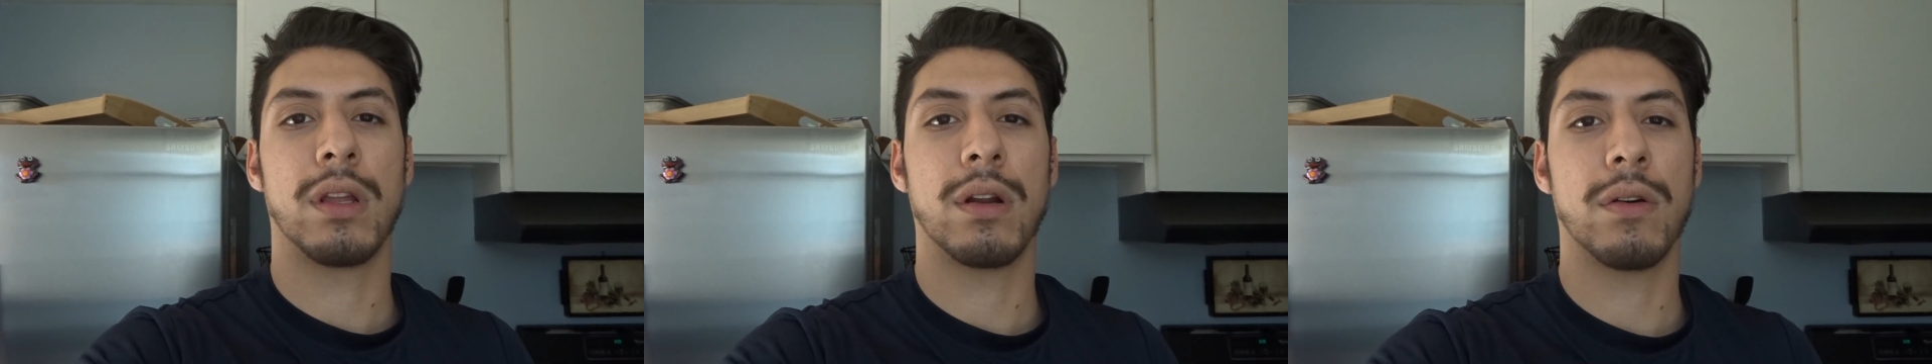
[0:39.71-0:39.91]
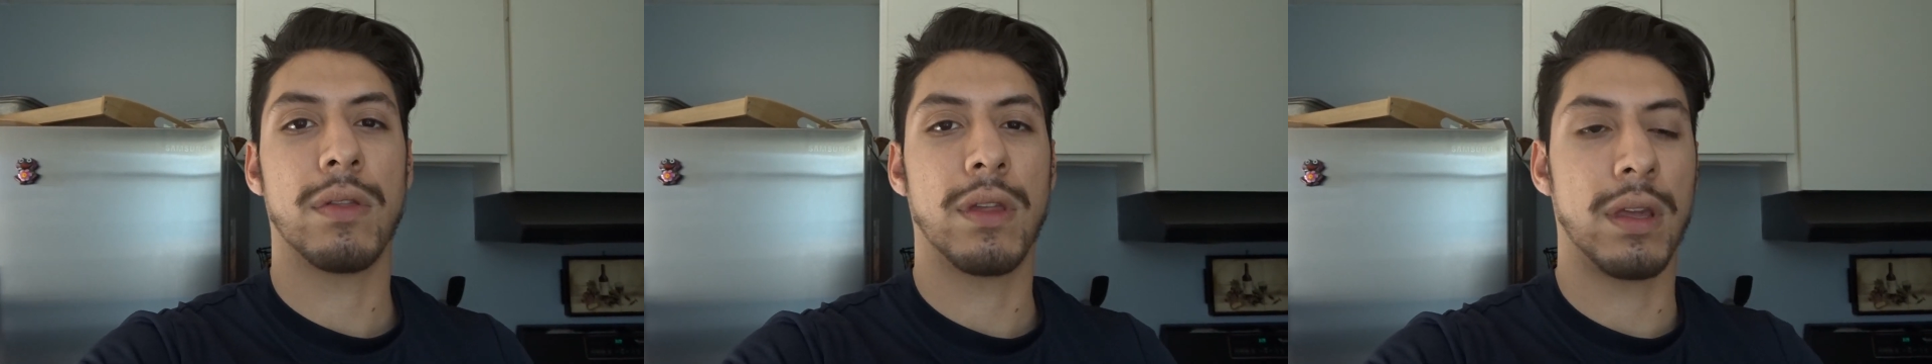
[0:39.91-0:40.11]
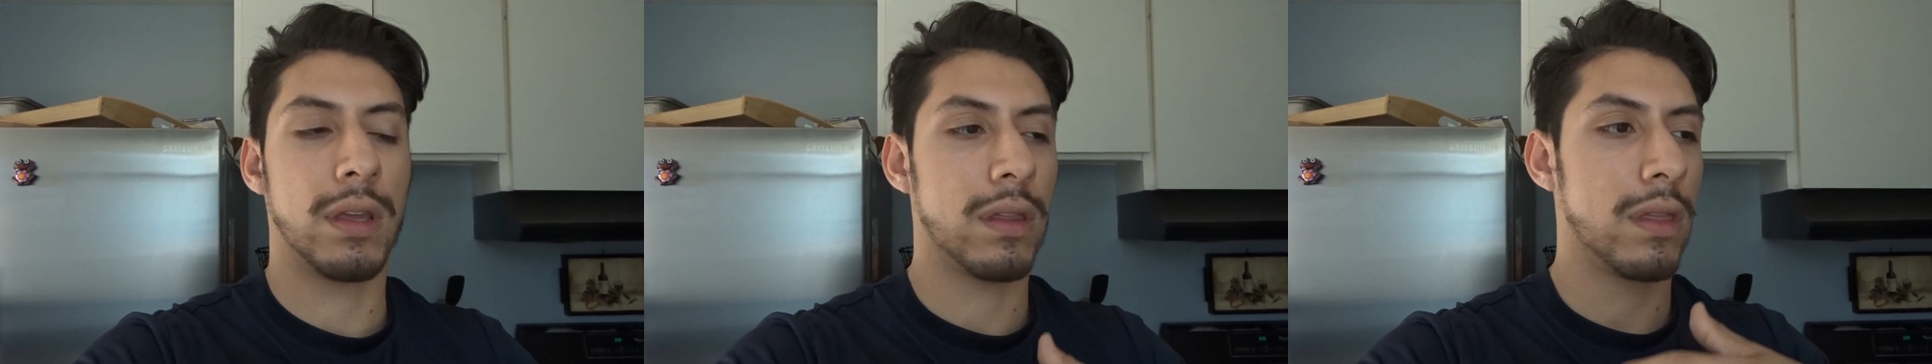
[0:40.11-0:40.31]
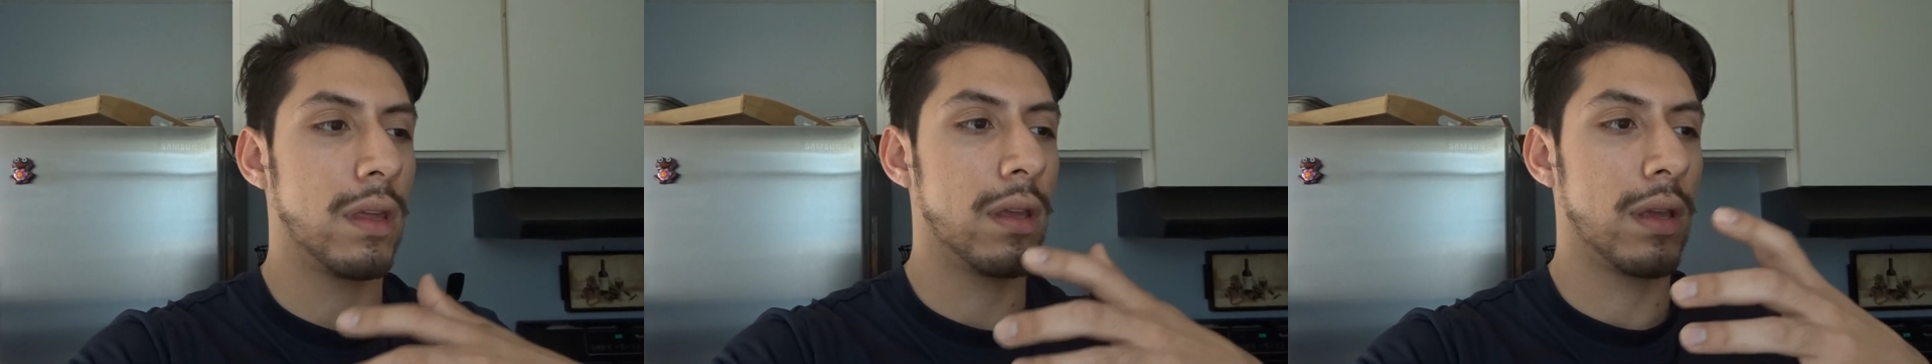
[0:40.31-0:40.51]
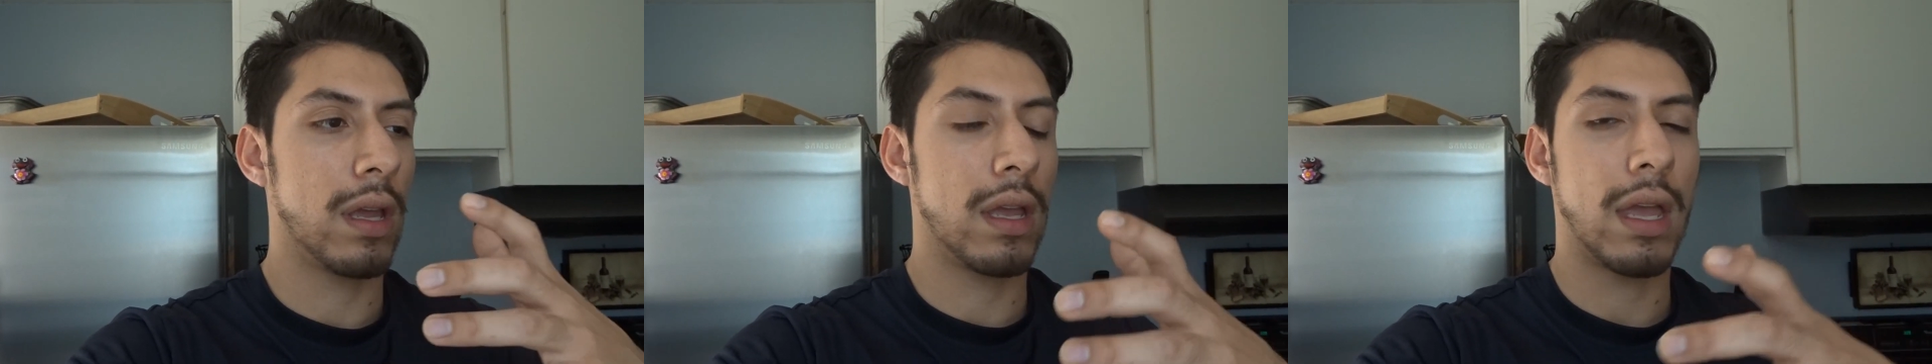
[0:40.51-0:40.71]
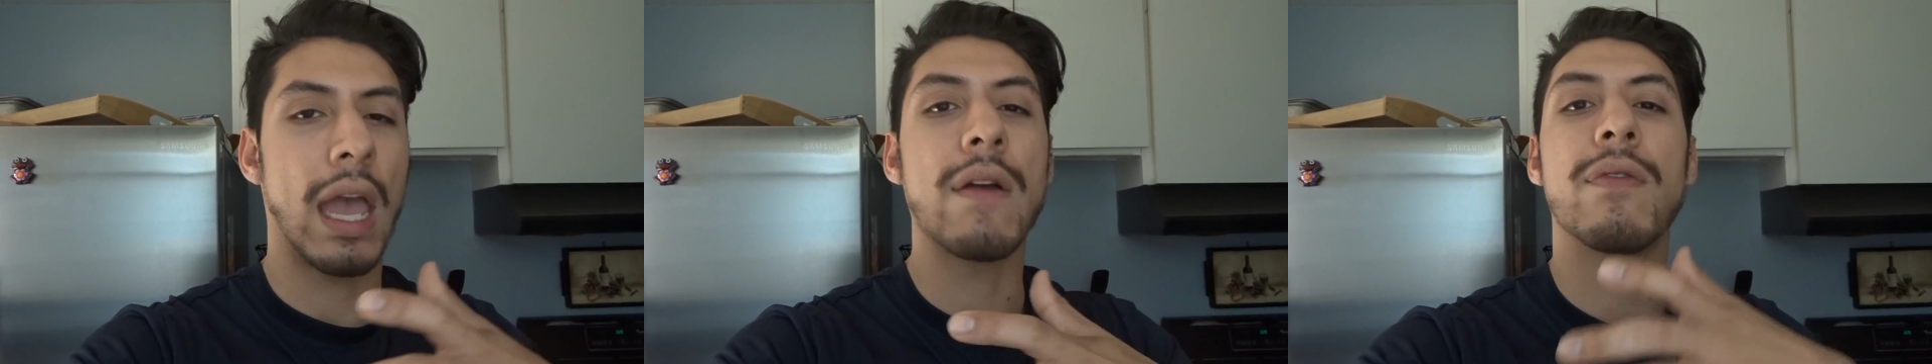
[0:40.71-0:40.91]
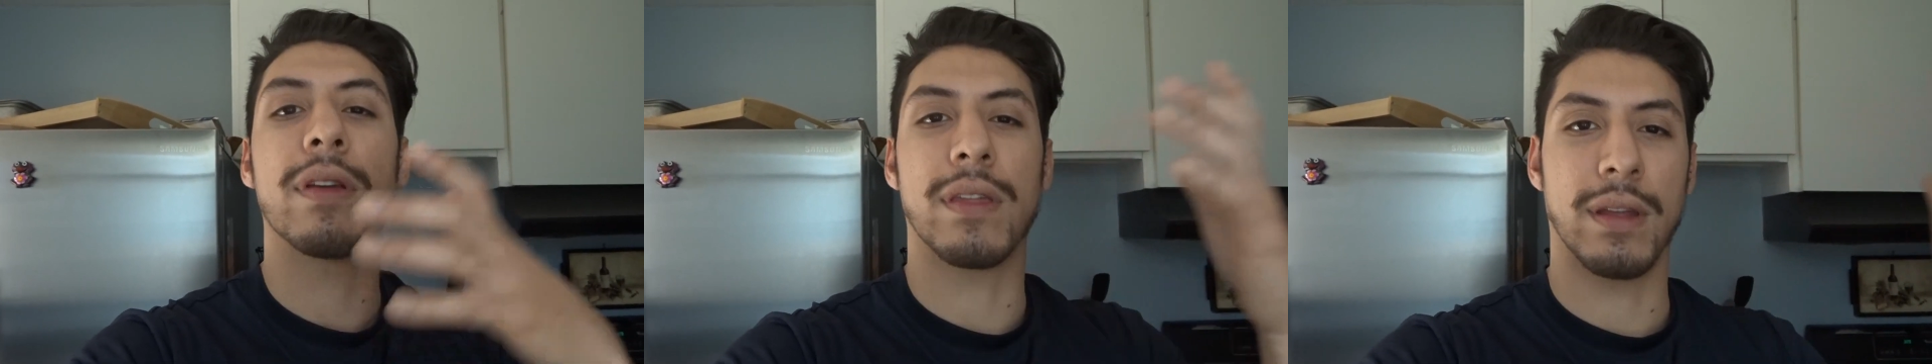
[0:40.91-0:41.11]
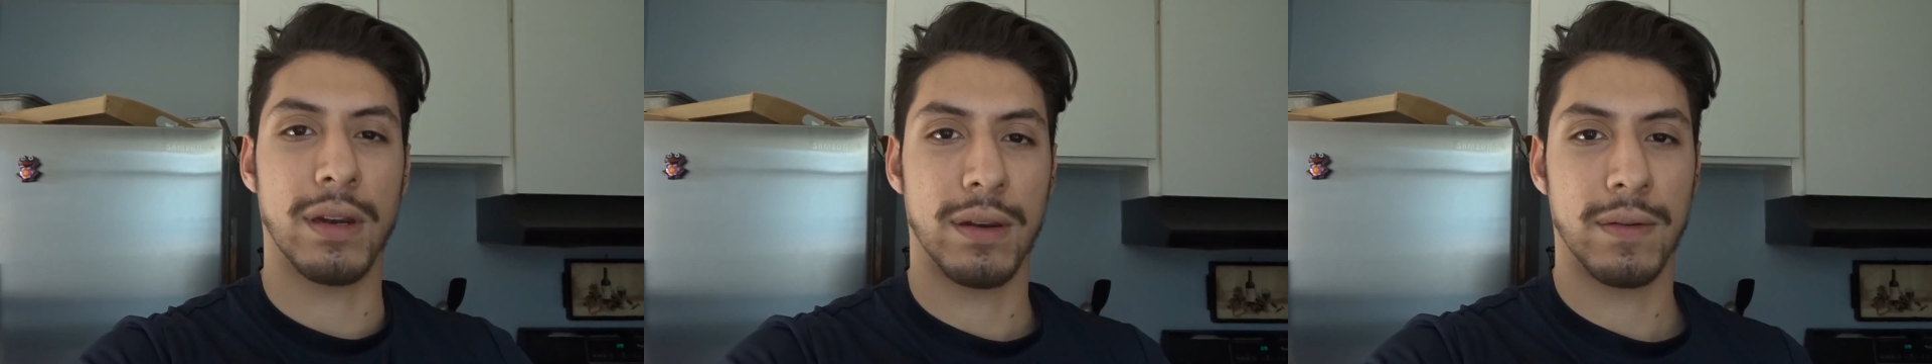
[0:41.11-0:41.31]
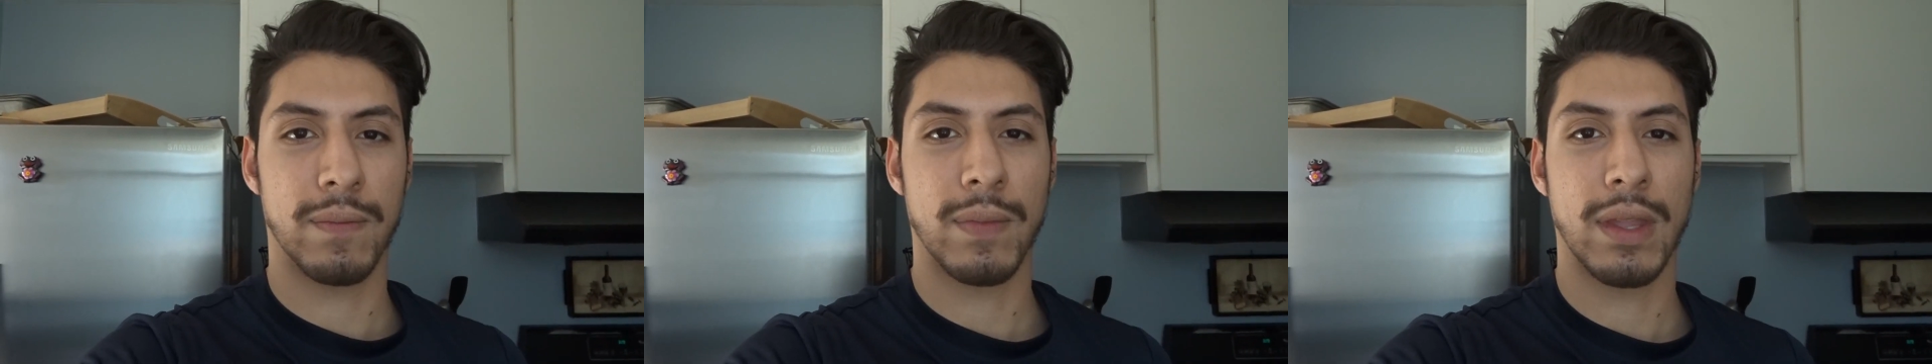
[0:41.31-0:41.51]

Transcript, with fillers: you know, the everything.